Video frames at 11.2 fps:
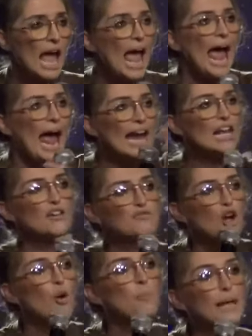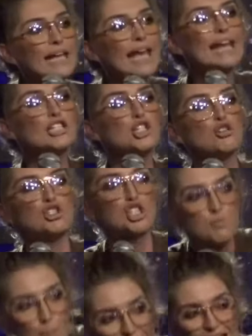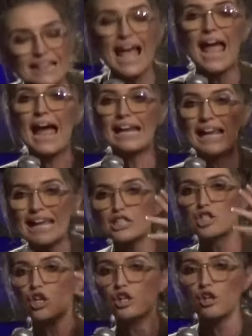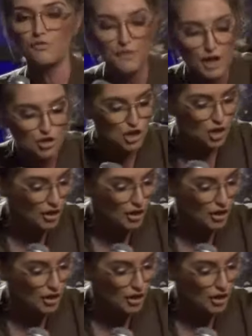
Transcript: And if you'll begin to speak that into your future